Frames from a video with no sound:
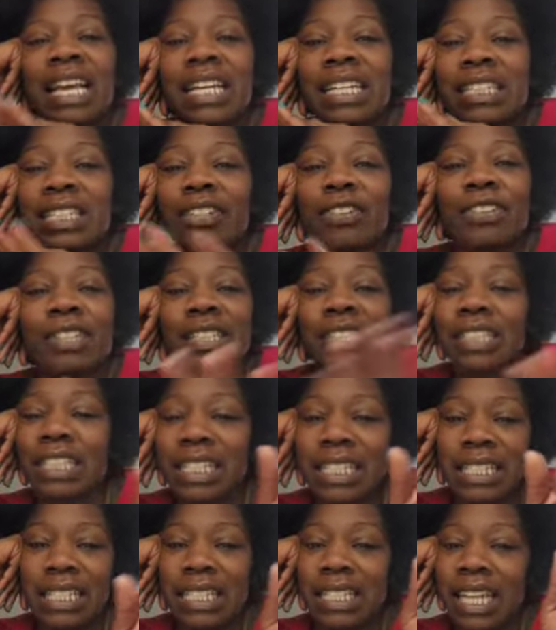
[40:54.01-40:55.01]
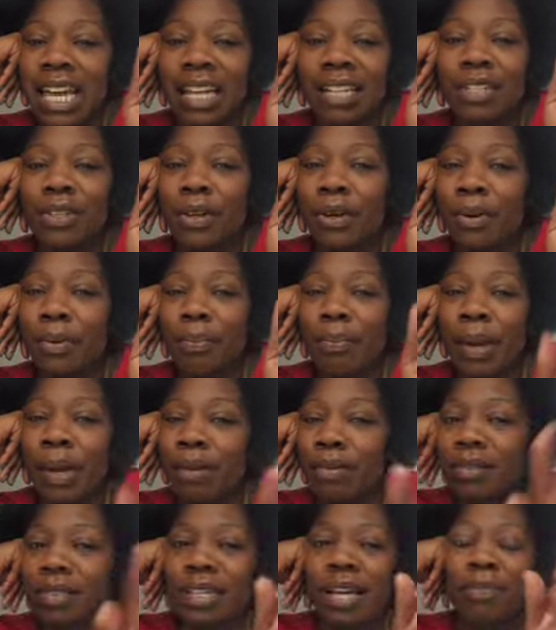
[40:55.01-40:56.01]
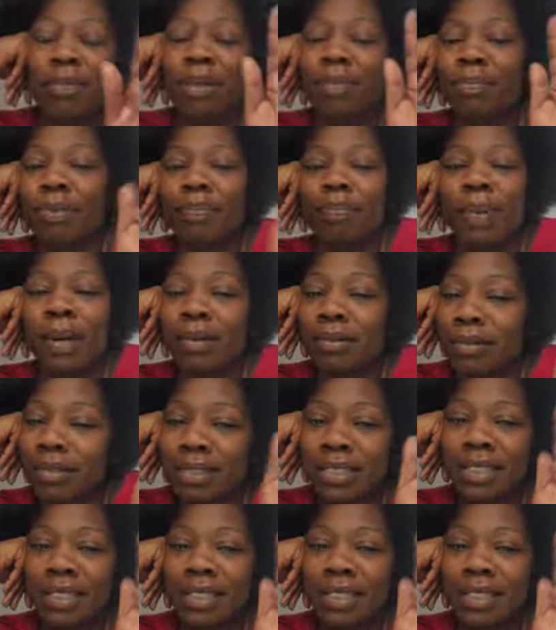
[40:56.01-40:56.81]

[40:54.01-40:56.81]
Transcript: So listen, that little belt, couple of belt